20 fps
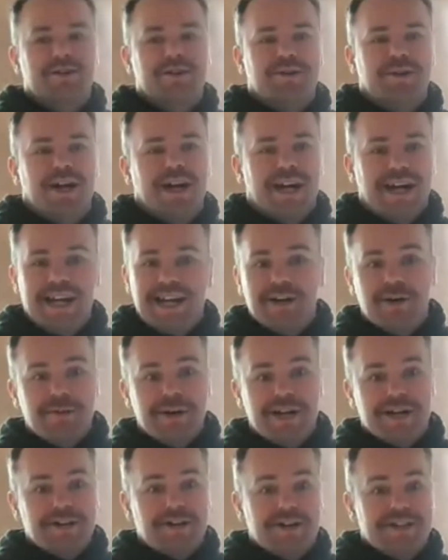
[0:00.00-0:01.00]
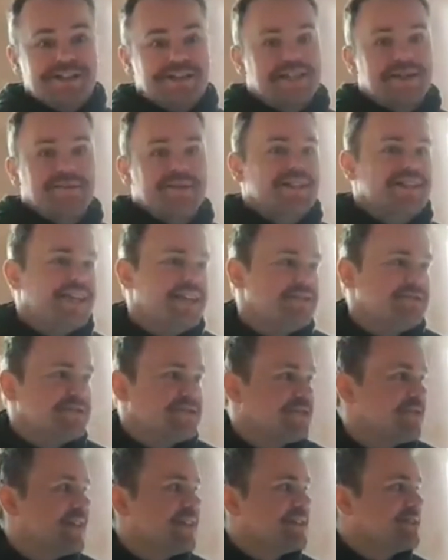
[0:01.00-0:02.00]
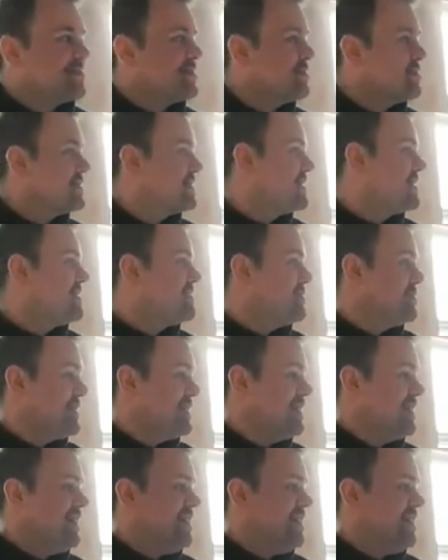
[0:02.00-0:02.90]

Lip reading: a little bit of knowledge can be a dangerous thing, as someone said to me.